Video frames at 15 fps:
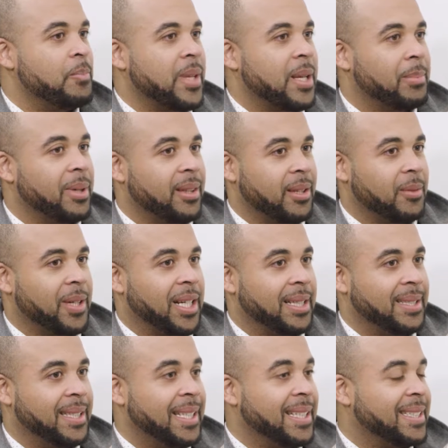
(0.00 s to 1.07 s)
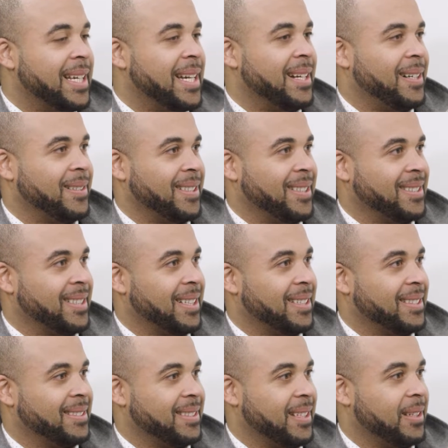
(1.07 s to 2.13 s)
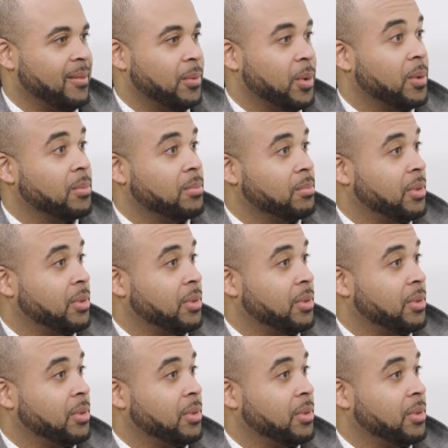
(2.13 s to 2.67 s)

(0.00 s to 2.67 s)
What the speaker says: But then when I dig down into like saying, well,